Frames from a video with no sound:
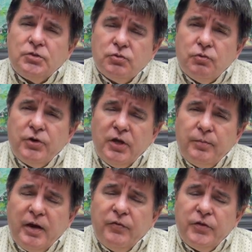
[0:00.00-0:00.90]
talking
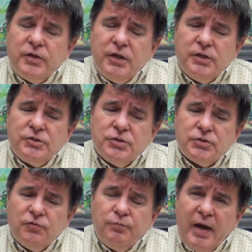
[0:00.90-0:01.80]
about the need to
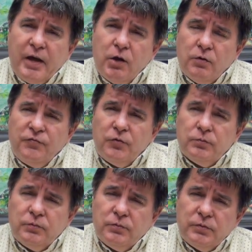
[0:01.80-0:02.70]
sort of back off
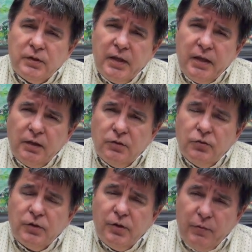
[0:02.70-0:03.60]
from getting
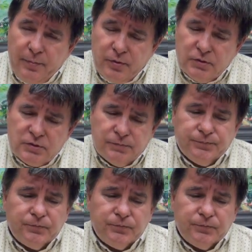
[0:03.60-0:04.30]
nuclear weapons.